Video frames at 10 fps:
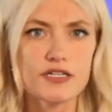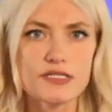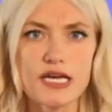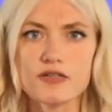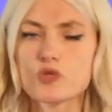
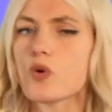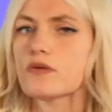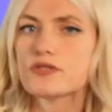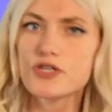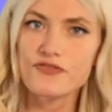Hills house? What
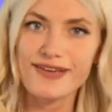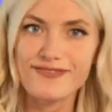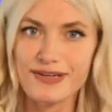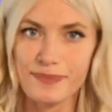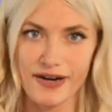was your
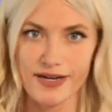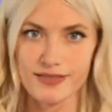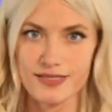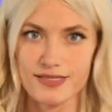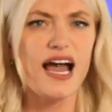favorite parts?